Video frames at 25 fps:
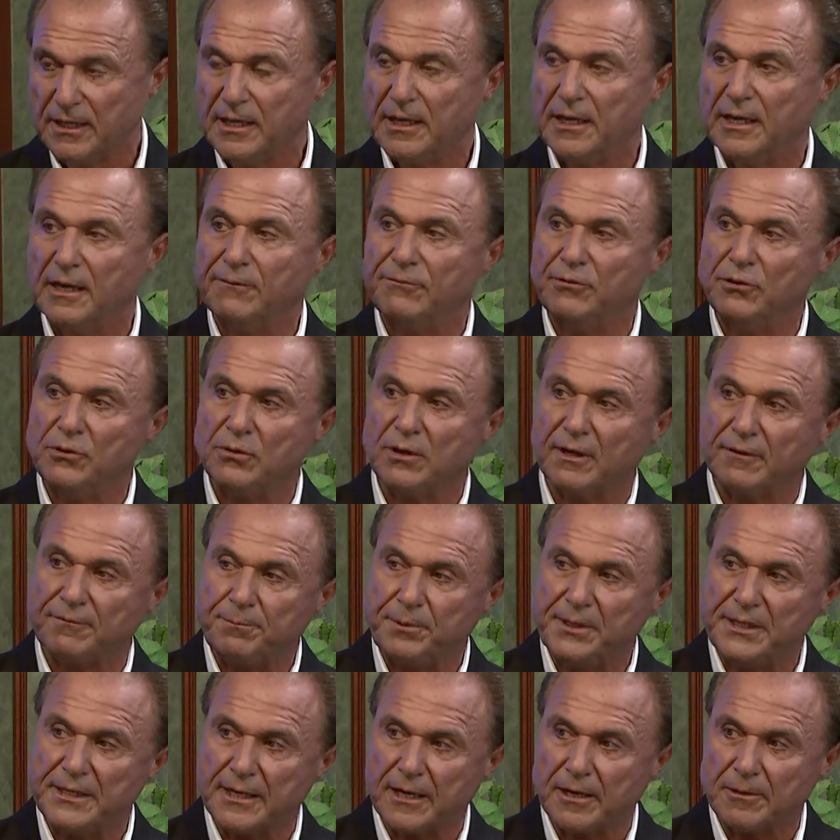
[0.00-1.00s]
If you have
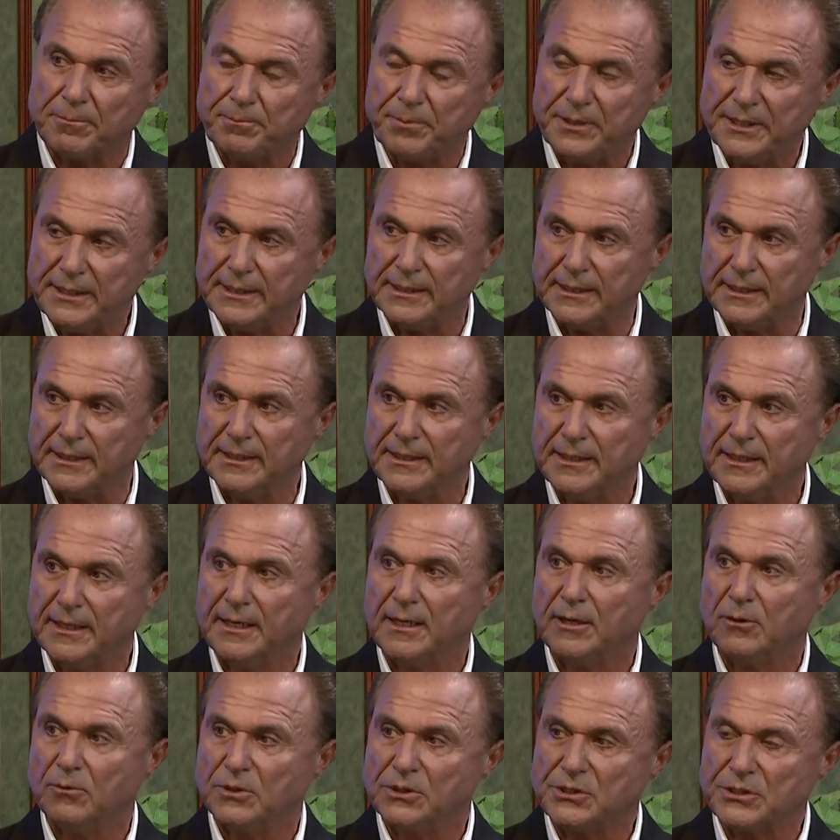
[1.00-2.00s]
PRP,
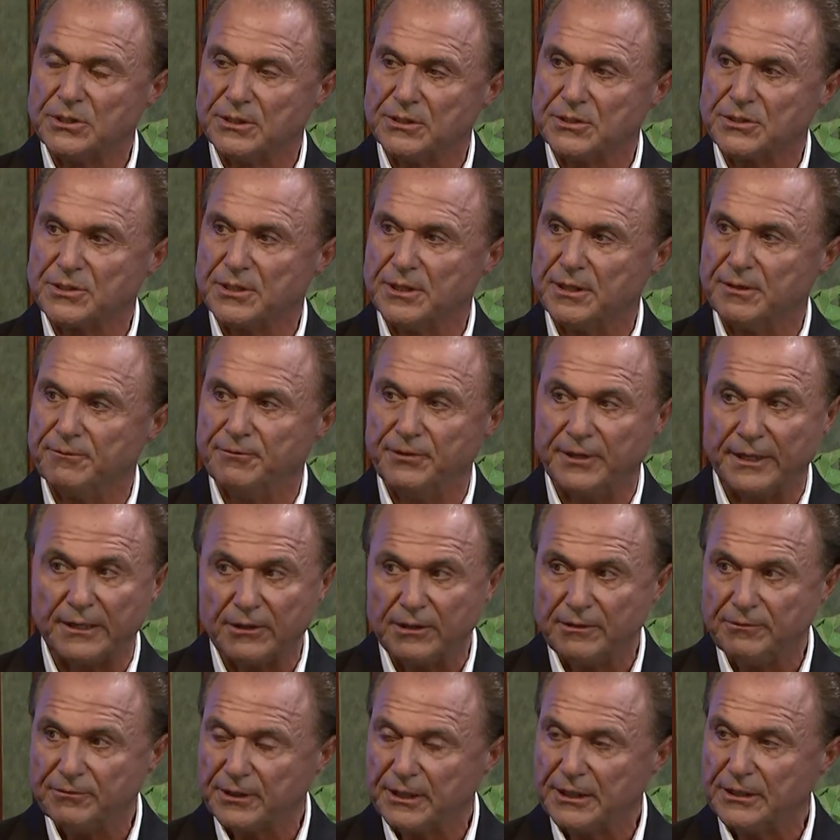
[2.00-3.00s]
which is
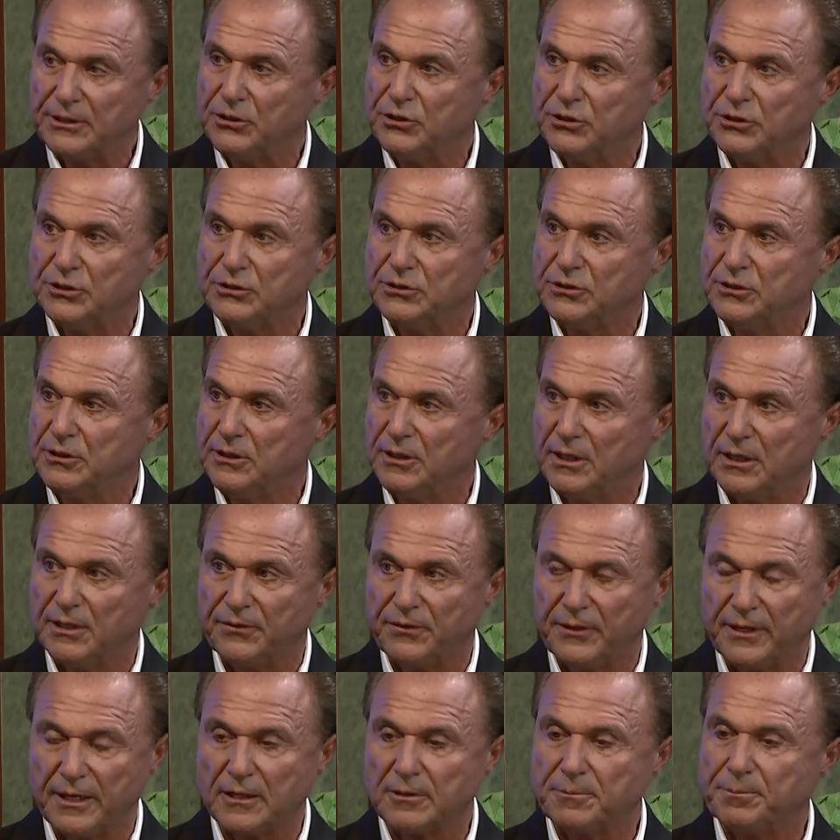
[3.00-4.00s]
very, very good uh,
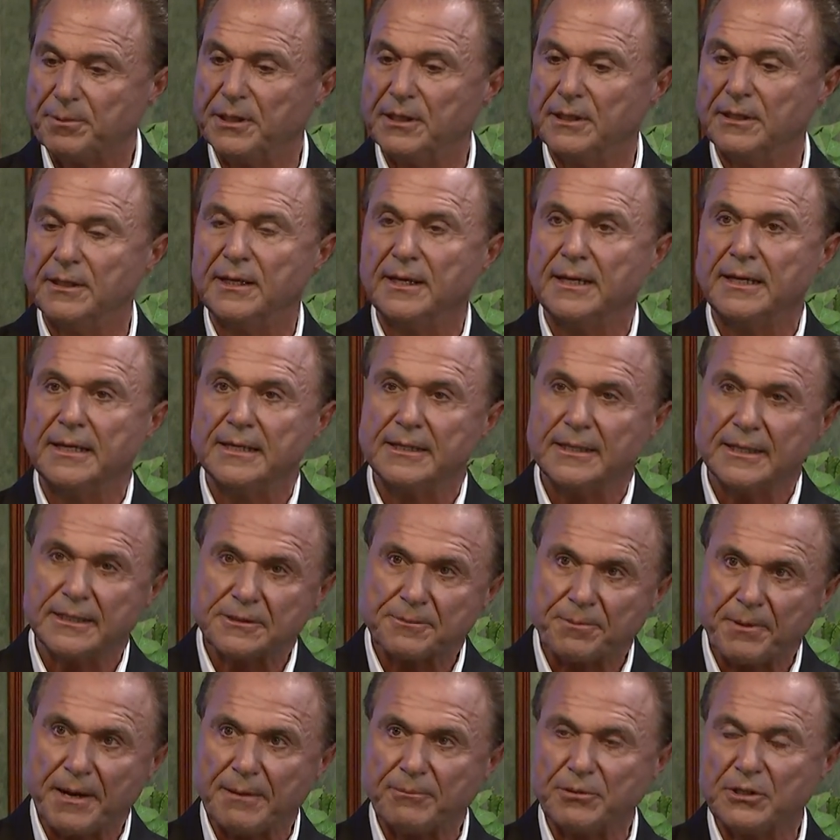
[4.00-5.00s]
therapy, it's
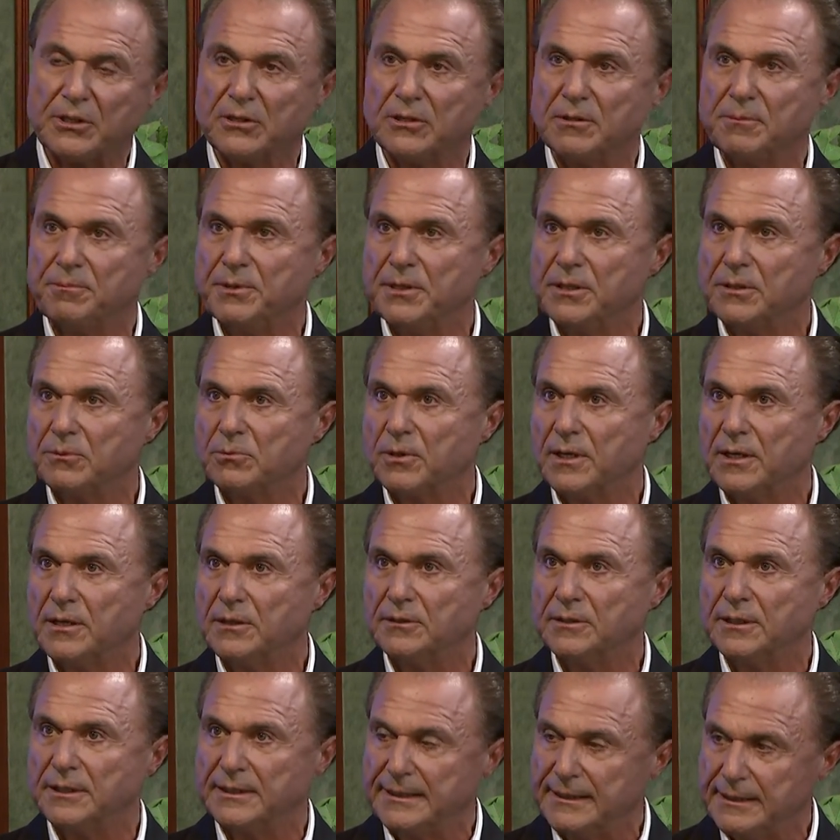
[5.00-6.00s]
probably going to be
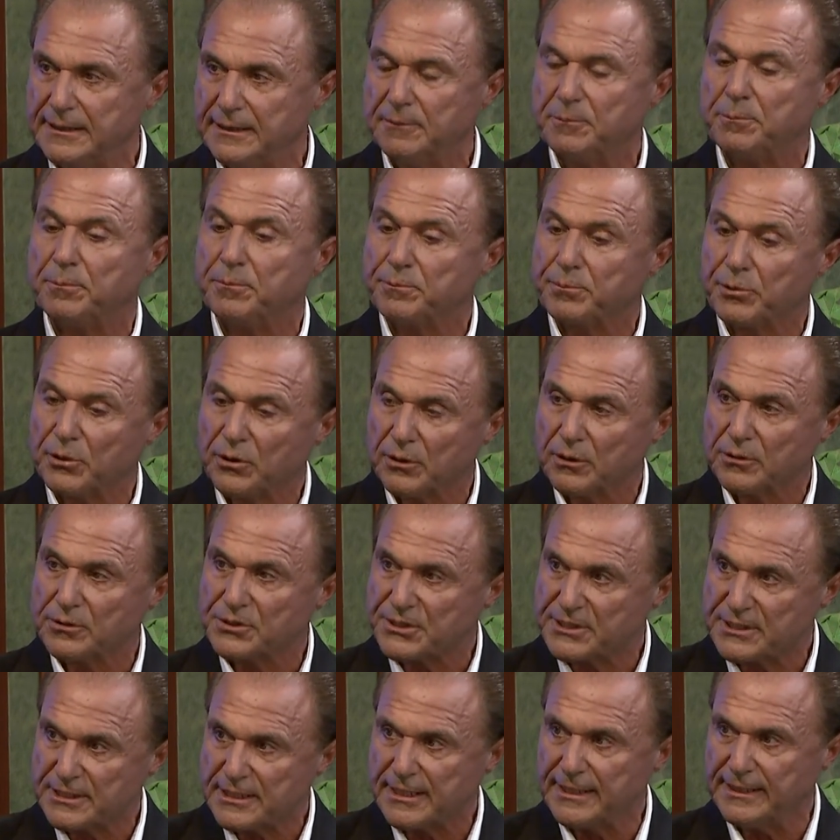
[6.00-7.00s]
around, again, per
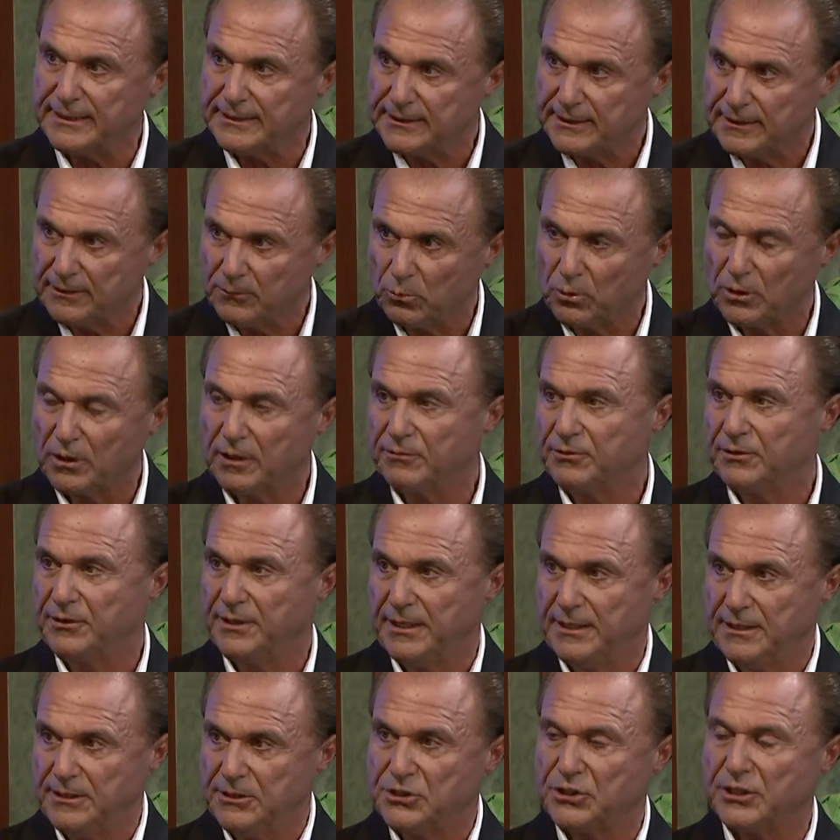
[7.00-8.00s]
site, wherever
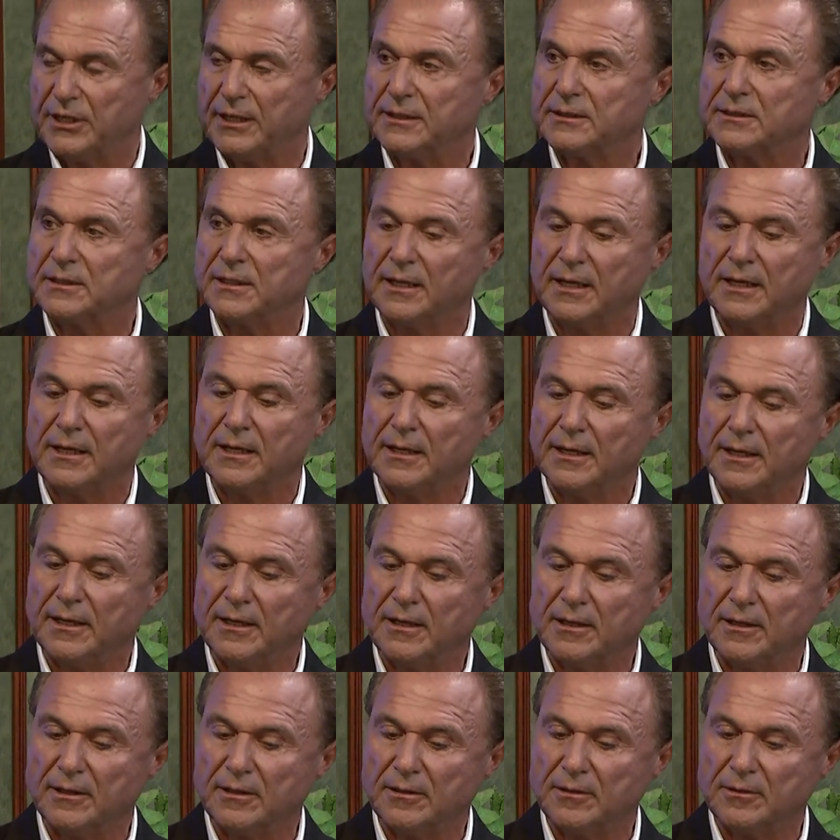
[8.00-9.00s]
they inject,
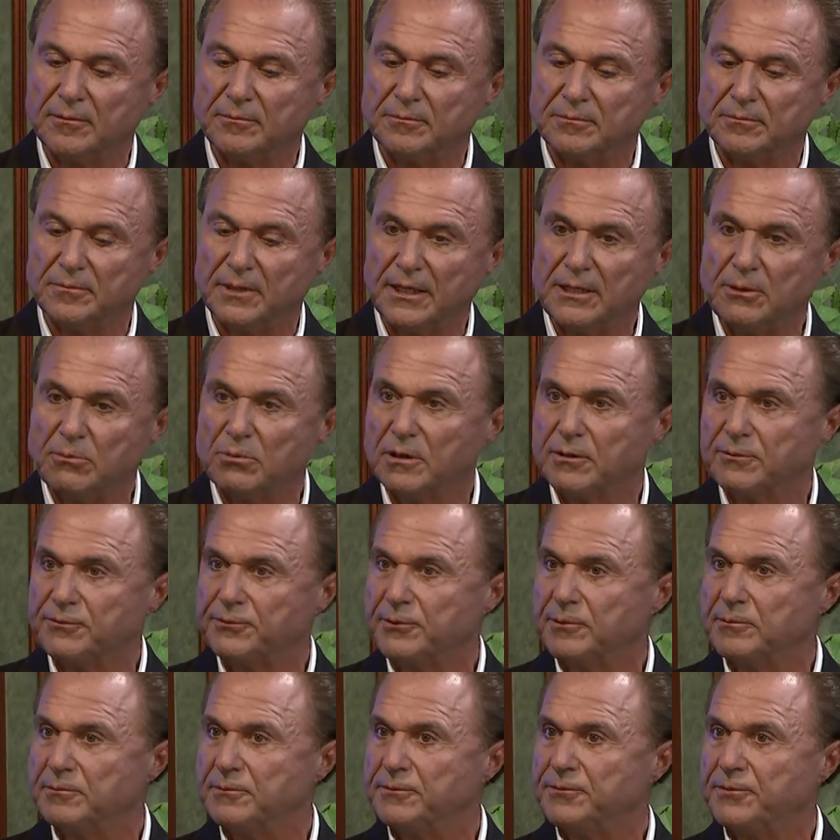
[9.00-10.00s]
uh, anywhere
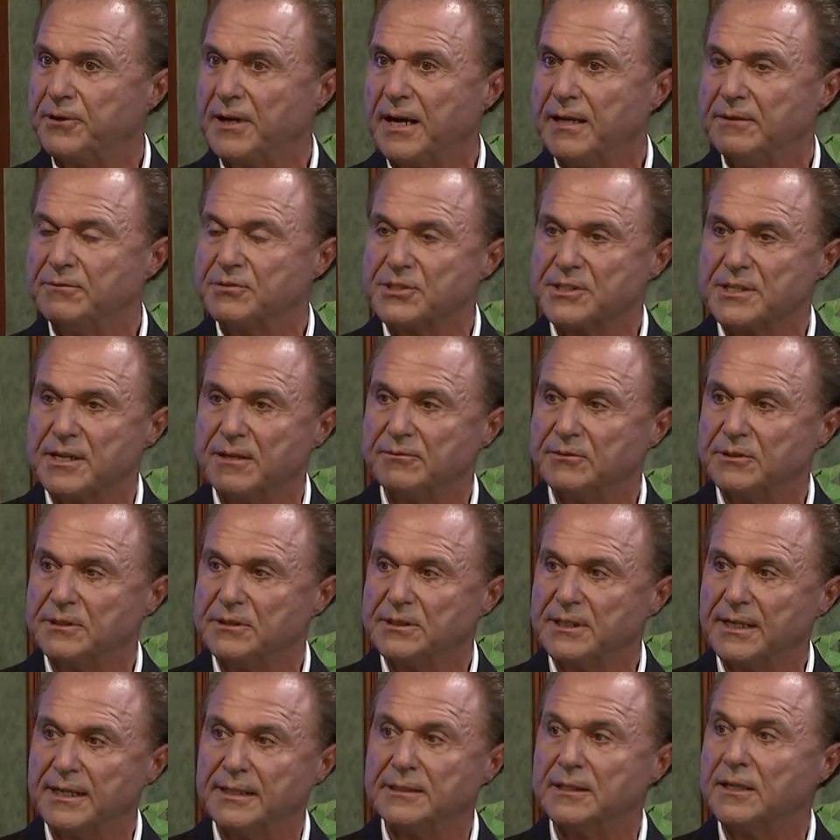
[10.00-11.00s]
from five, seven
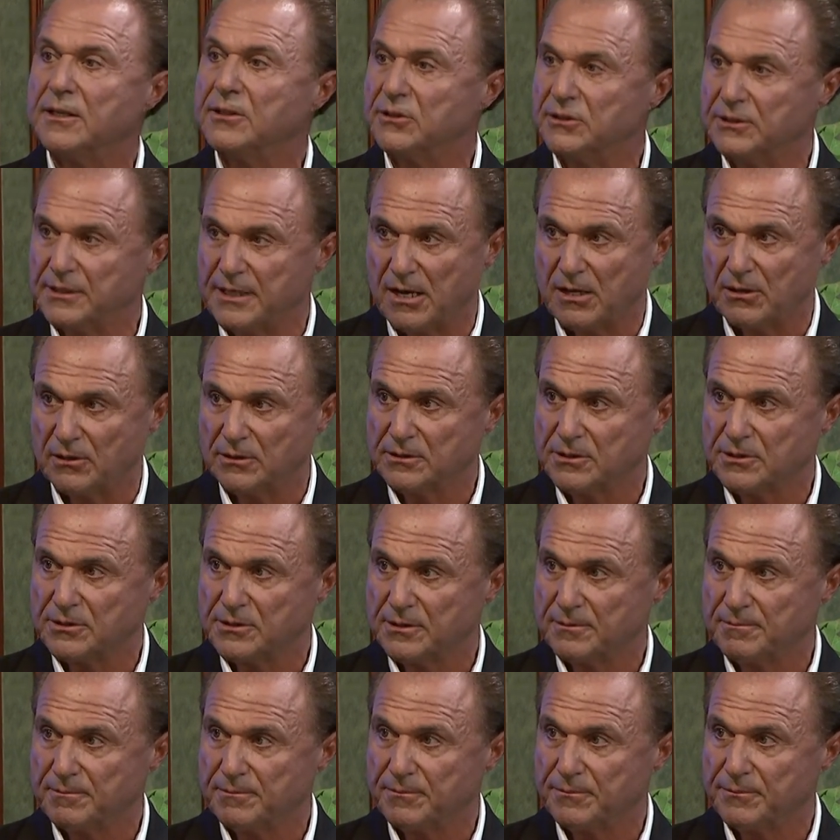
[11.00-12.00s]
to eight hundred dollars
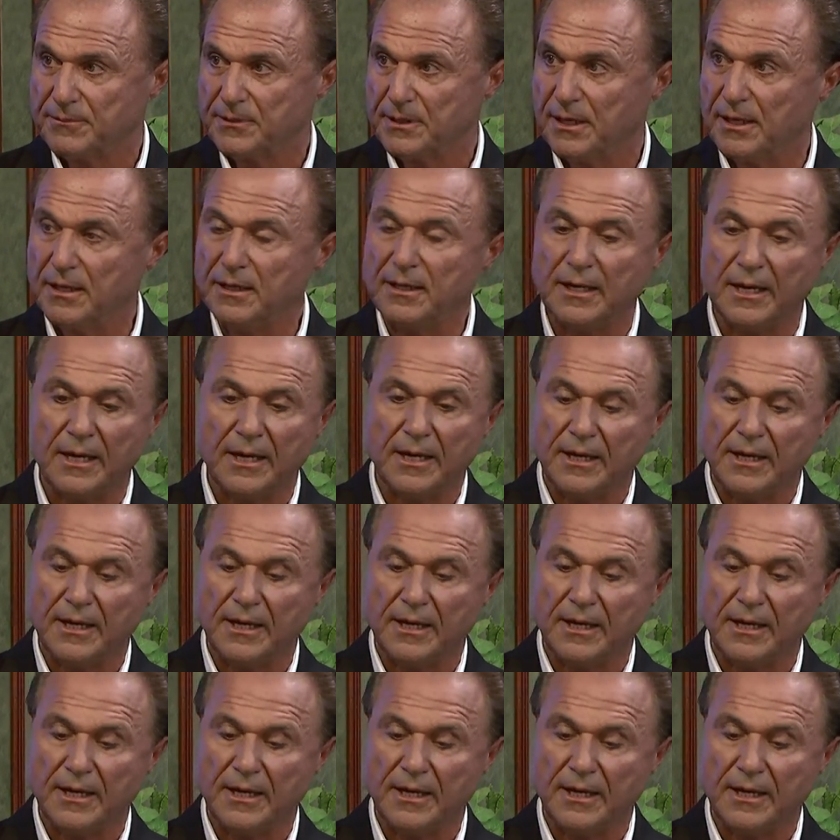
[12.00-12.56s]
okay?